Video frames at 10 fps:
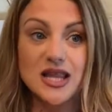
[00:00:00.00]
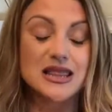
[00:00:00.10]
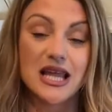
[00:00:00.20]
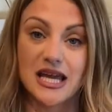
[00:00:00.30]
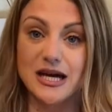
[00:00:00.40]

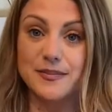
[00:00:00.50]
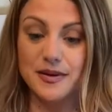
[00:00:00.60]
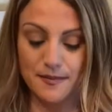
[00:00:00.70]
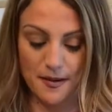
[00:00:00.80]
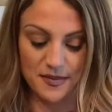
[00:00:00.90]
light up
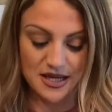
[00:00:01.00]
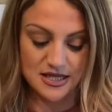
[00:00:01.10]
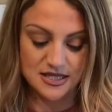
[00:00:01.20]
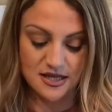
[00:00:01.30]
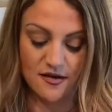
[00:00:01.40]

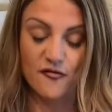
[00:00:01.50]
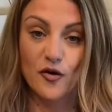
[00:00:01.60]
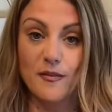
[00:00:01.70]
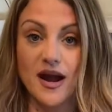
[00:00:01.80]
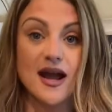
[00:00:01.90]
pumpkins for
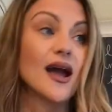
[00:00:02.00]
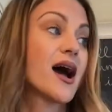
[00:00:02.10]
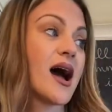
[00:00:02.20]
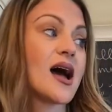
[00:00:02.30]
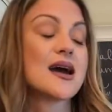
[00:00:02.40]
my
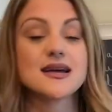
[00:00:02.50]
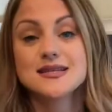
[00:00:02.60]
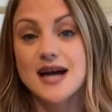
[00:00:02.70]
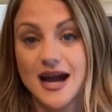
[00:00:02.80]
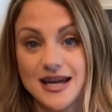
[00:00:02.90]

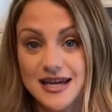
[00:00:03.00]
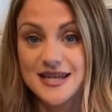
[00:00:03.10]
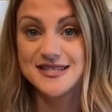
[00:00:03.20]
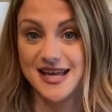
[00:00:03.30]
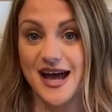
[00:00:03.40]
dying
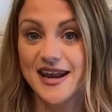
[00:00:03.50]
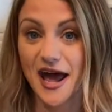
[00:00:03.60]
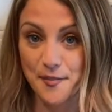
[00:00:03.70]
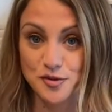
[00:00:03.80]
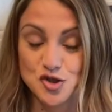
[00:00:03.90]
sad
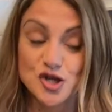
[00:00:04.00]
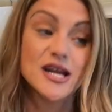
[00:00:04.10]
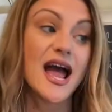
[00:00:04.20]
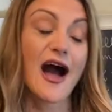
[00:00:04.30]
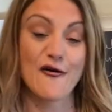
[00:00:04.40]
apple tree
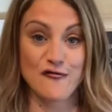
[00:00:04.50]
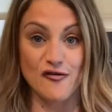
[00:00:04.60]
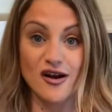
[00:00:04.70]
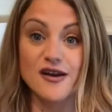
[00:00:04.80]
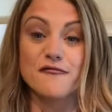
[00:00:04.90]
out
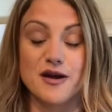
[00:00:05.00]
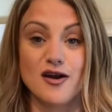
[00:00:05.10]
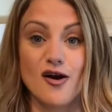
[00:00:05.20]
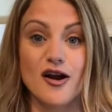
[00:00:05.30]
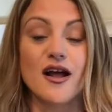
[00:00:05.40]
front of my
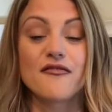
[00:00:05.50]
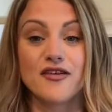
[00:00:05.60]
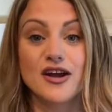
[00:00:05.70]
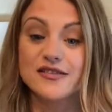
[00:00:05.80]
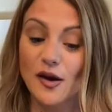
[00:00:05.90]
yard. I
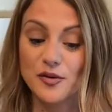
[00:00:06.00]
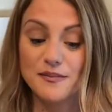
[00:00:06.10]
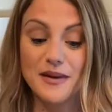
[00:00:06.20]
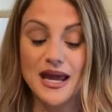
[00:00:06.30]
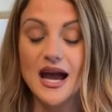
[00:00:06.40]
figured that would
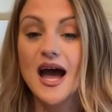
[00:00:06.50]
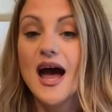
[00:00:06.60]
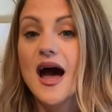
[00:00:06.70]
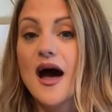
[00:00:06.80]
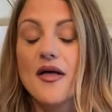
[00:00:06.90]
make
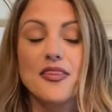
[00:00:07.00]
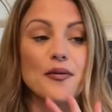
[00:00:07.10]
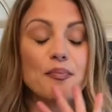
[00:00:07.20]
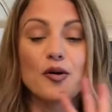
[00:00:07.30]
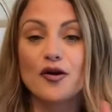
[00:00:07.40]
the
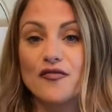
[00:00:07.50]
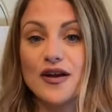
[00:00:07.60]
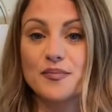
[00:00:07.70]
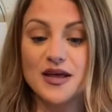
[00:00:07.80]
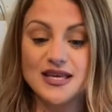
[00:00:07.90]

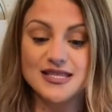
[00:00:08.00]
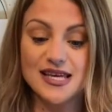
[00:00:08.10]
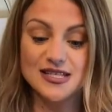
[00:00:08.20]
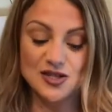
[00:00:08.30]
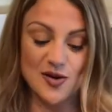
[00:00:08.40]
perfect place
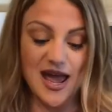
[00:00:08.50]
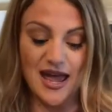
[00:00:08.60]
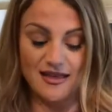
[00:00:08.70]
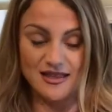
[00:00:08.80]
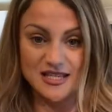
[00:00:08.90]
to
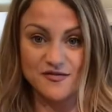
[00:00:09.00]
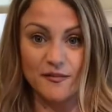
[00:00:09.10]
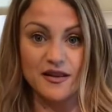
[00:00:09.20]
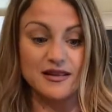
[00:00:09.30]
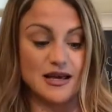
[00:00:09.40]
hang these from the
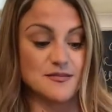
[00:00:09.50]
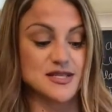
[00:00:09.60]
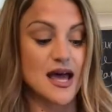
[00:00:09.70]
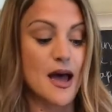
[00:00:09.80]
limbs.